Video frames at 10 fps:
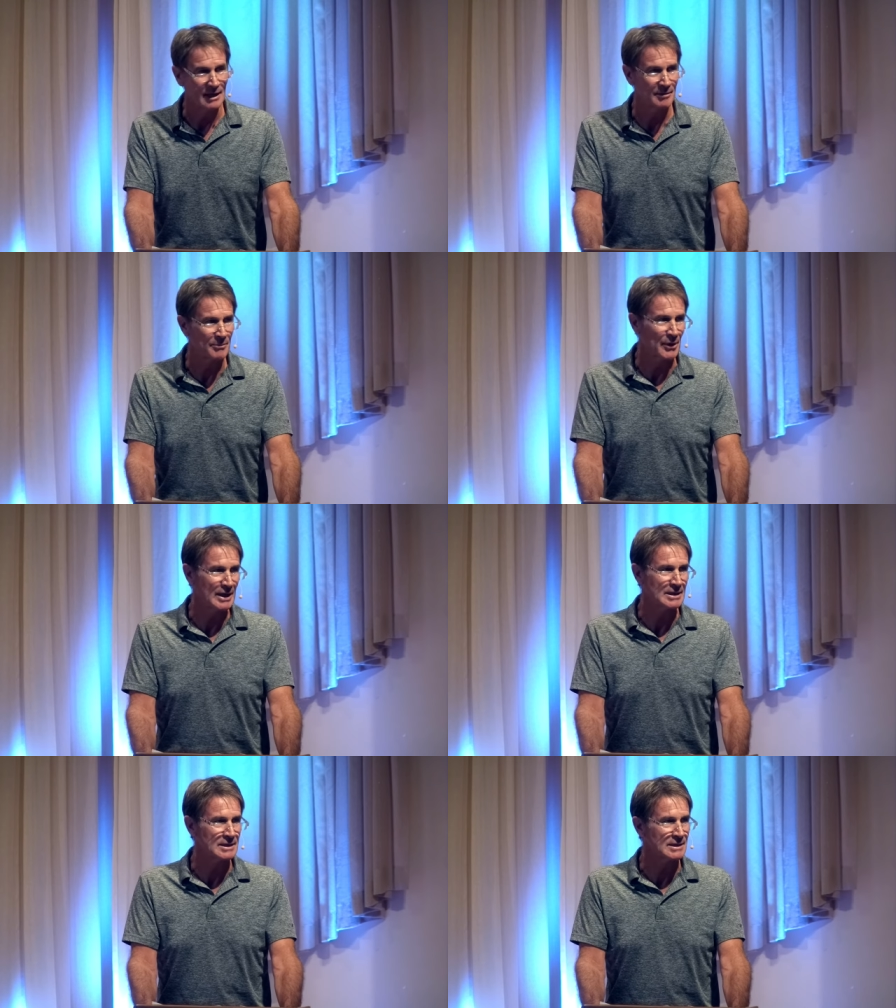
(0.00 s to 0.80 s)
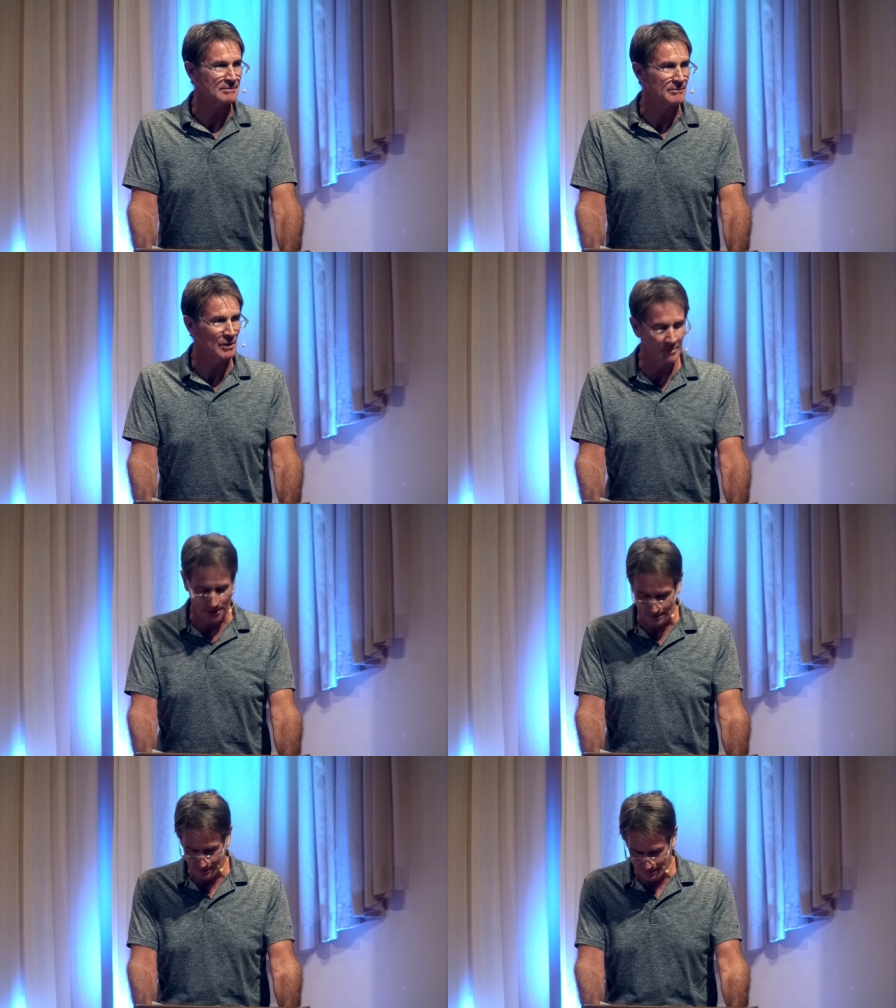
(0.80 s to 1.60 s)
and embrace
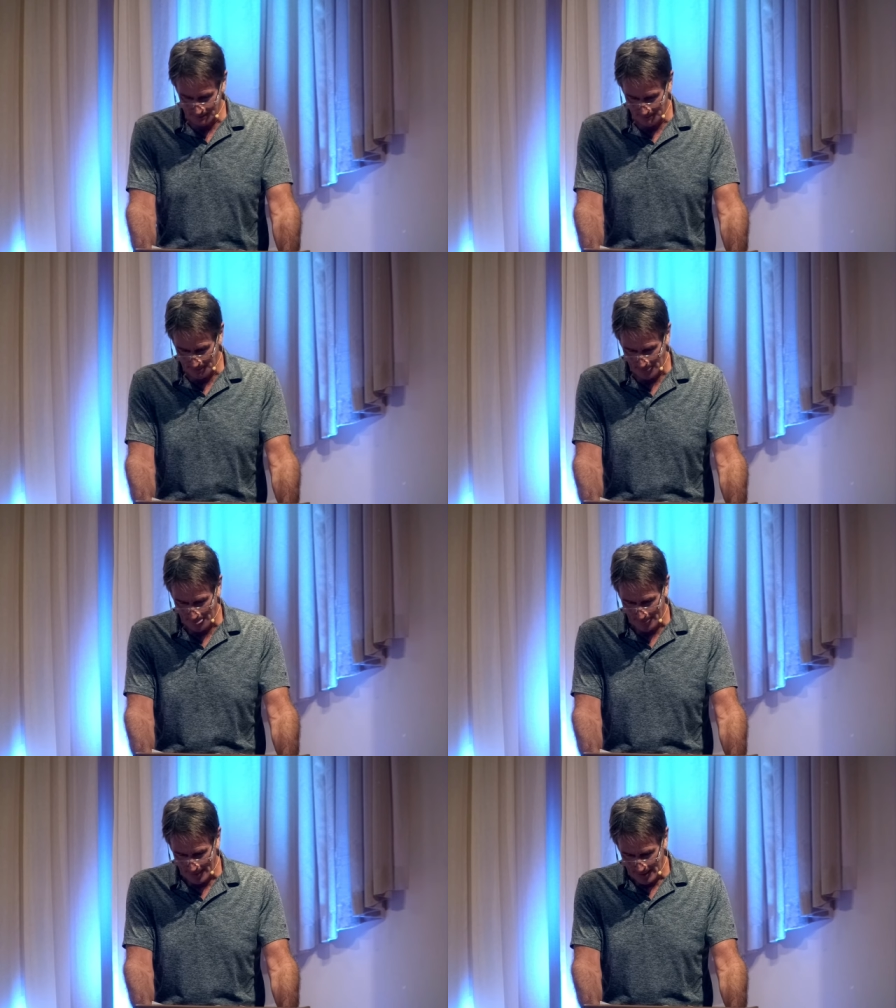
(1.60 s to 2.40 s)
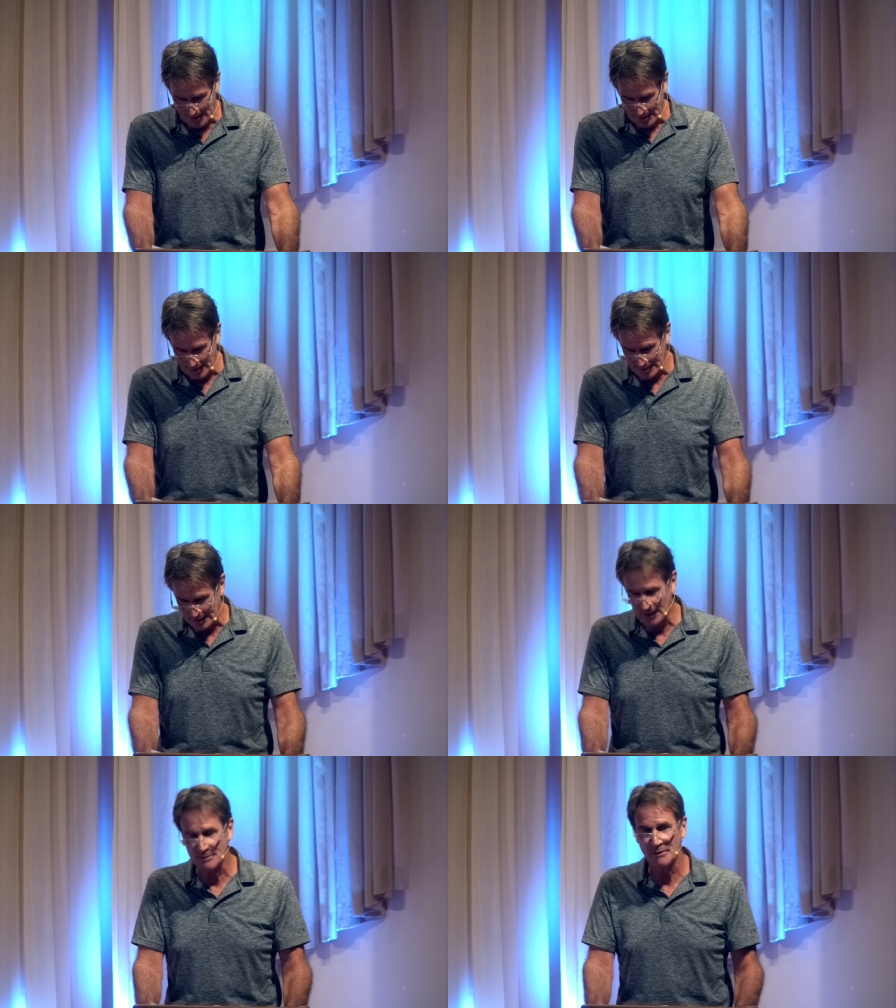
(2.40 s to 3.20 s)
moments. He
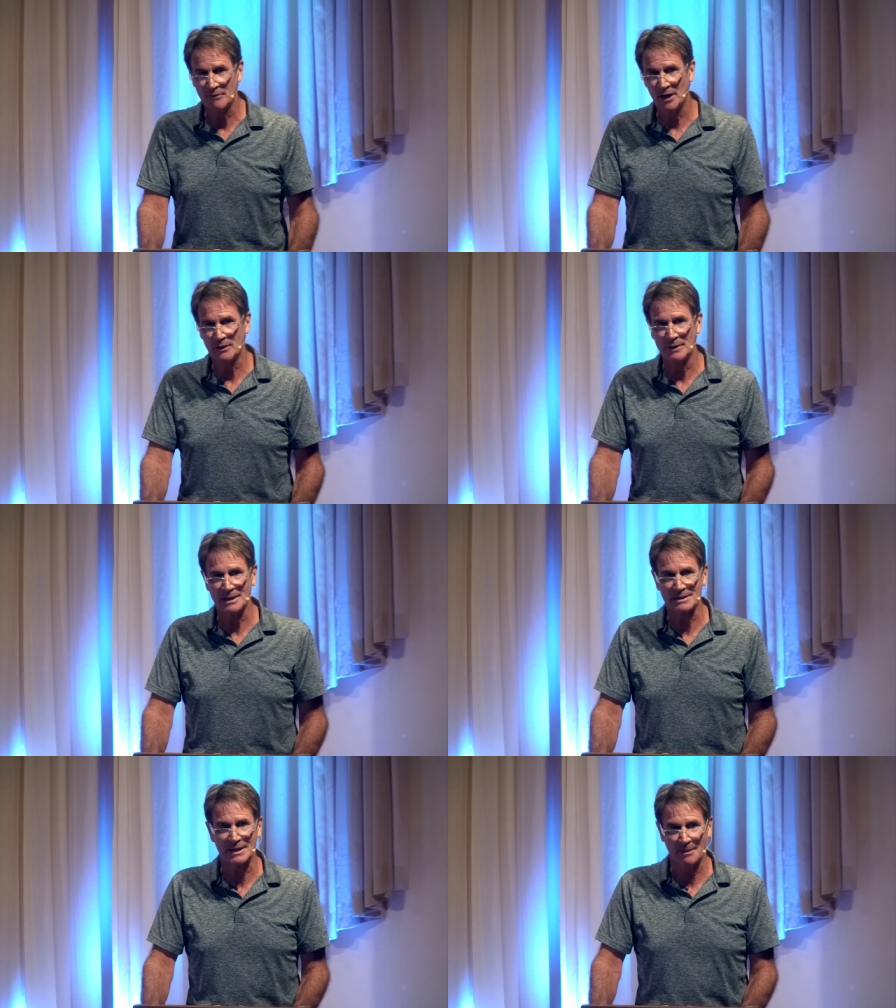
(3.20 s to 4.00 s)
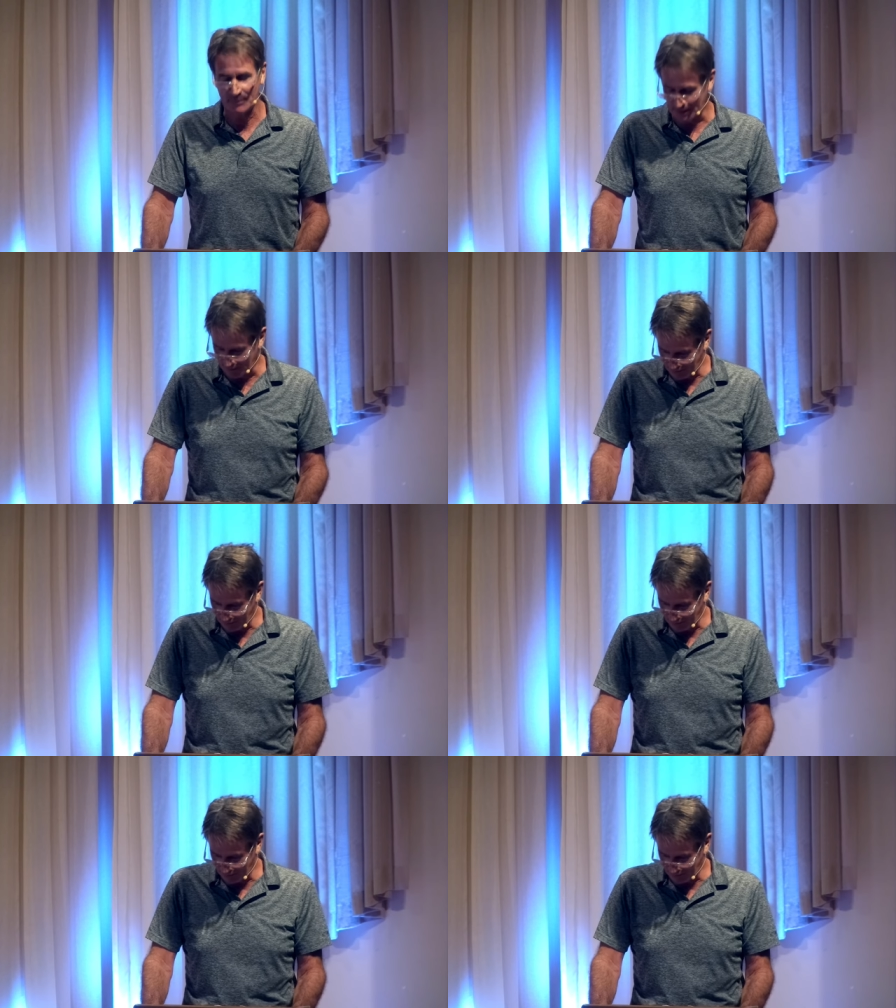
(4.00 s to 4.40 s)
says we've got to accept the